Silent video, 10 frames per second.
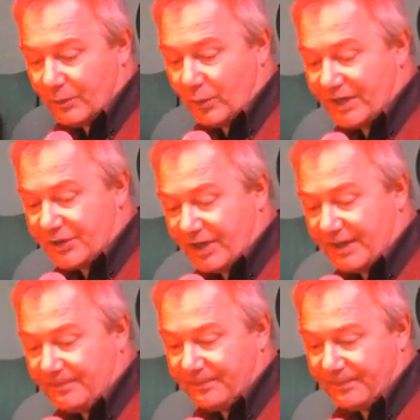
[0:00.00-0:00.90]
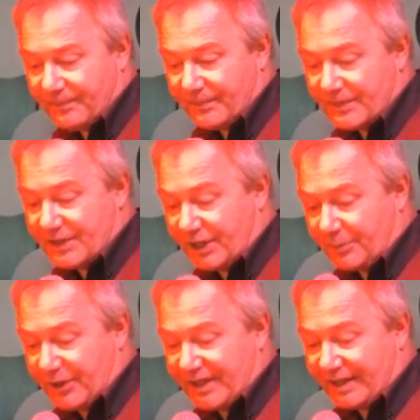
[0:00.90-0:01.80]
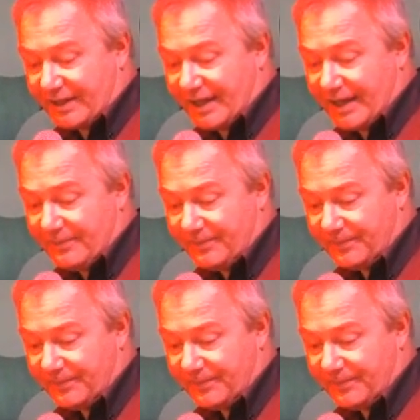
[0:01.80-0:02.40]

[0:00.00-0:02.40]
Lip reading: Wet dry. Start to bring that delay in.